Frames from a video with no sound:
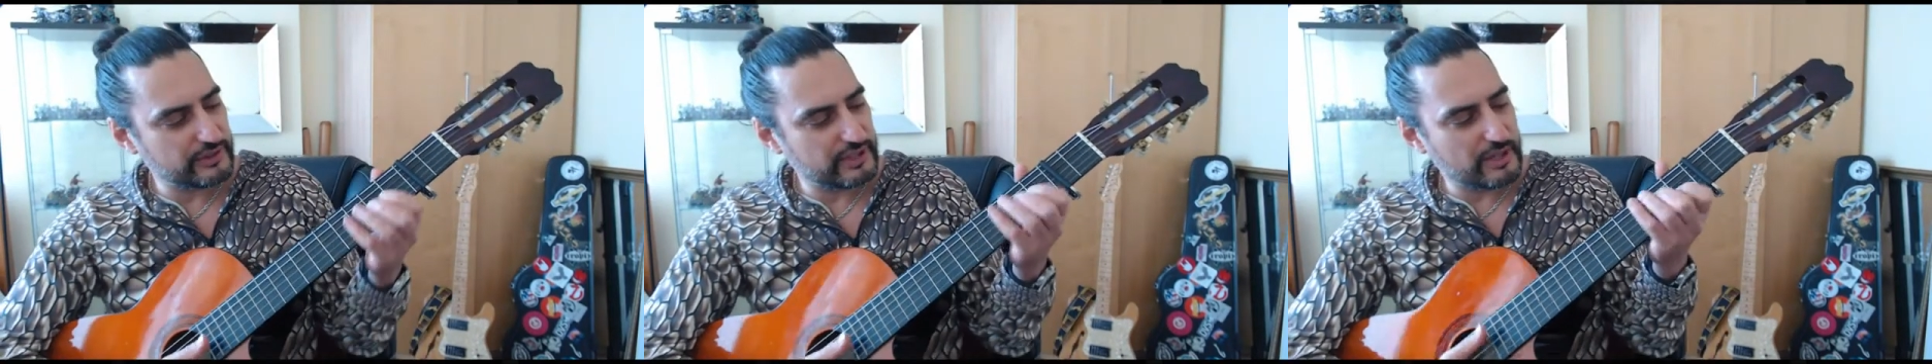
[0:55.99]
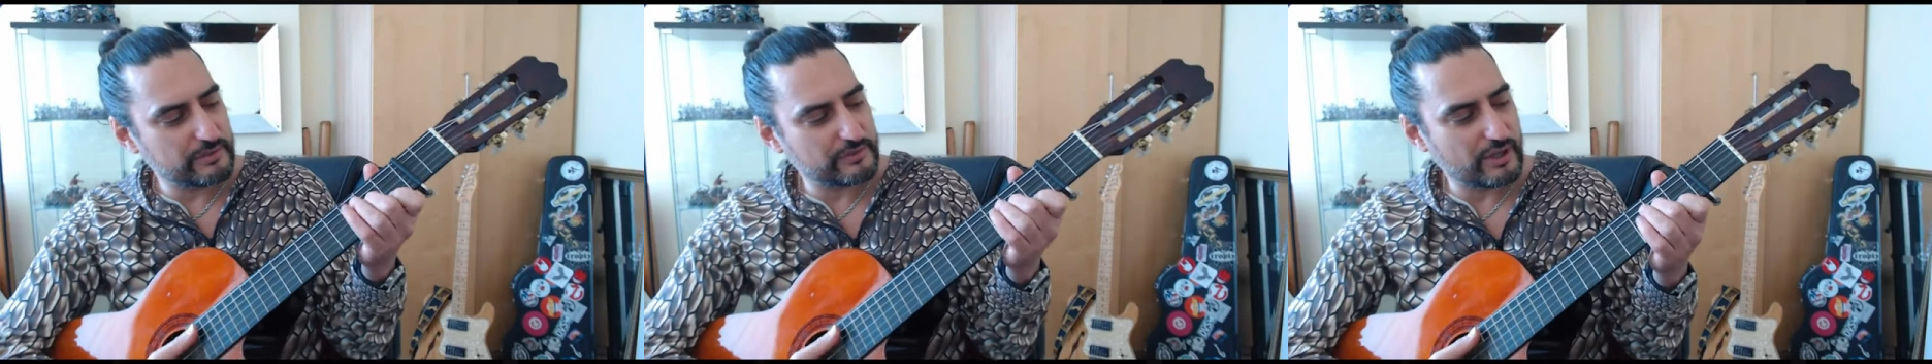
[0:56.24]
We've
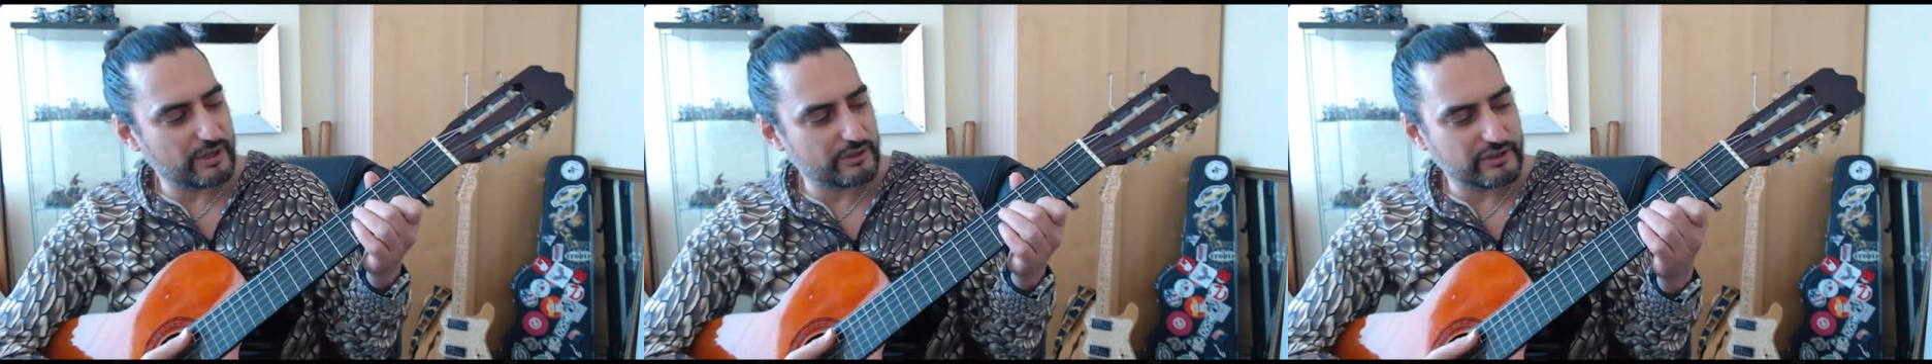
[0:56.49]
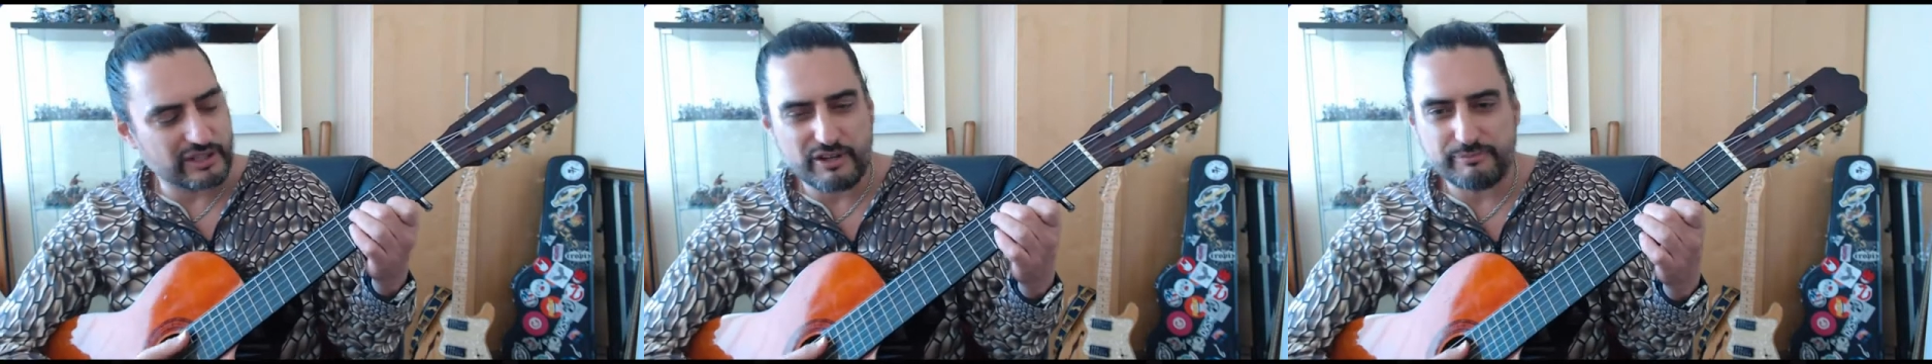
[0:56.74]
got
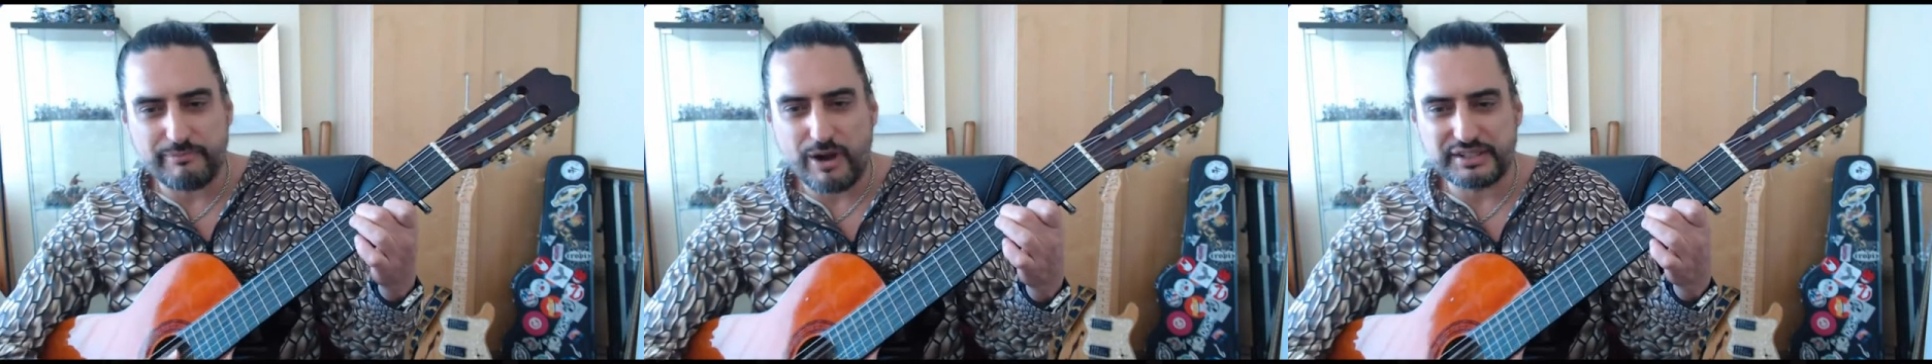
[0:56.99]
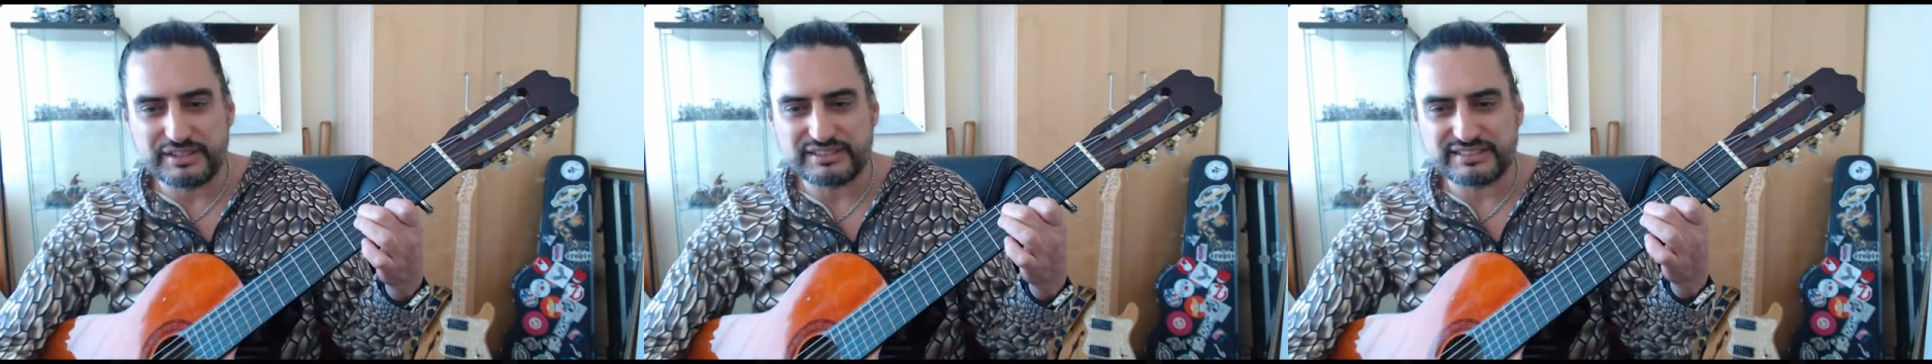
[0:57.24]
a lot of
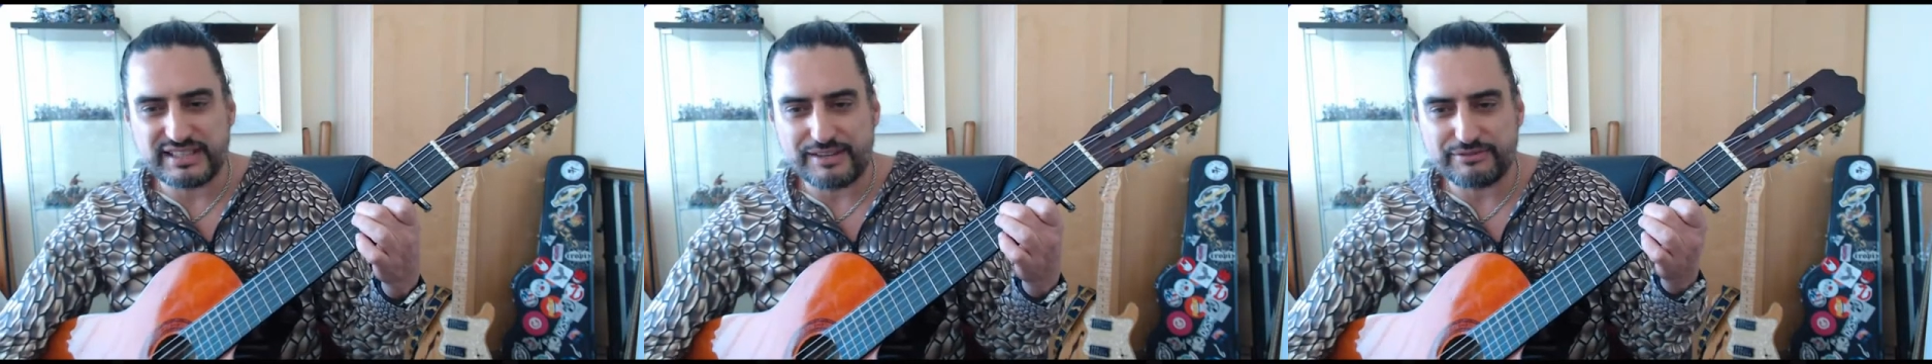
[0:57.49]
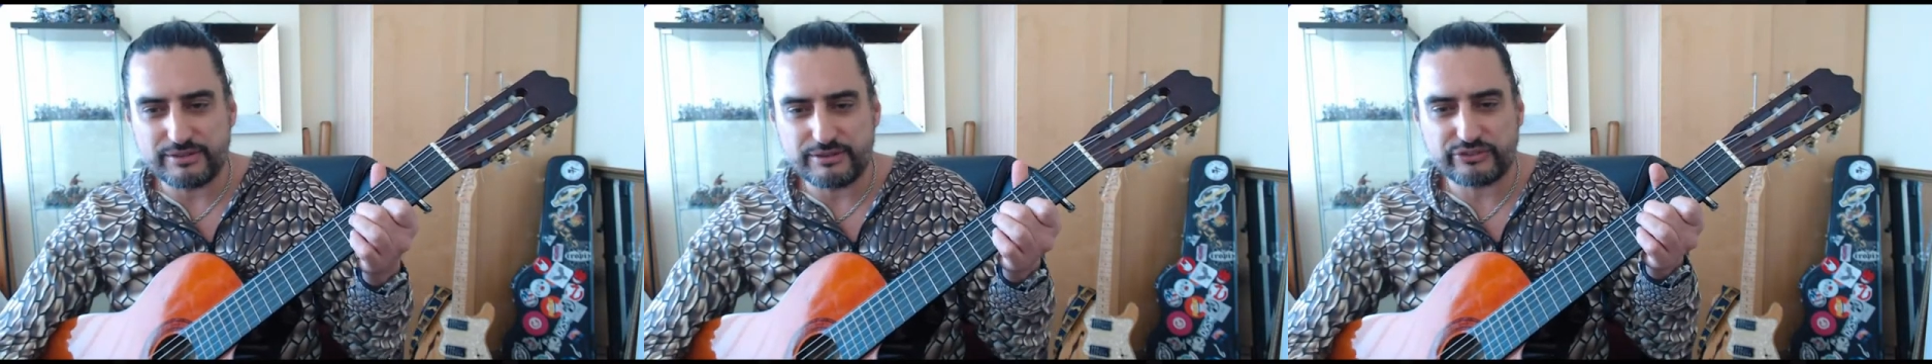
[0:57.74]
minor
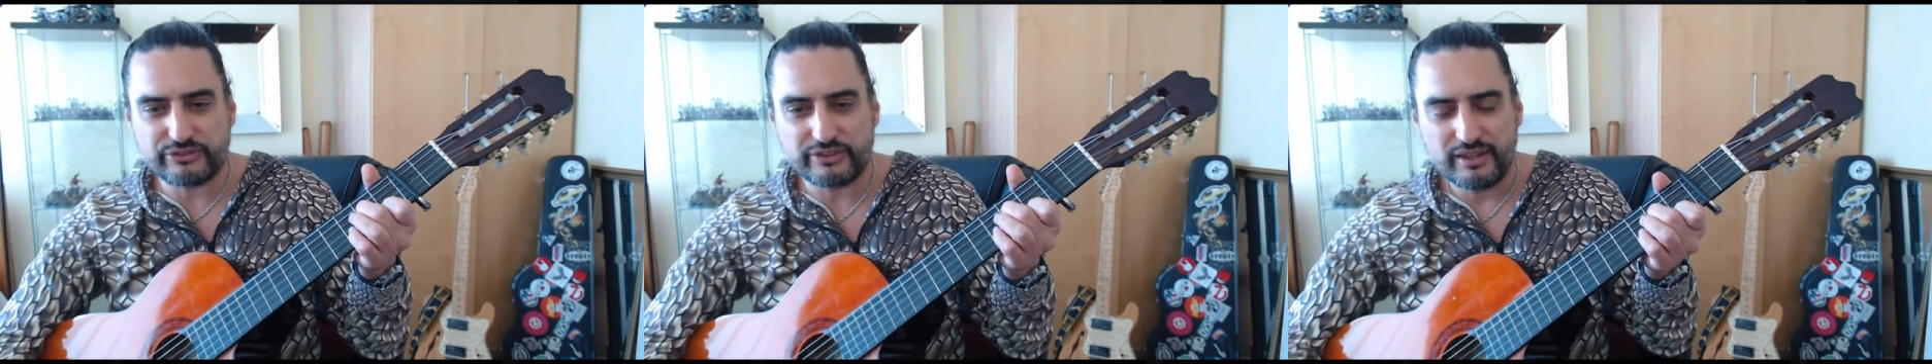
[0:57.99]
sevenths.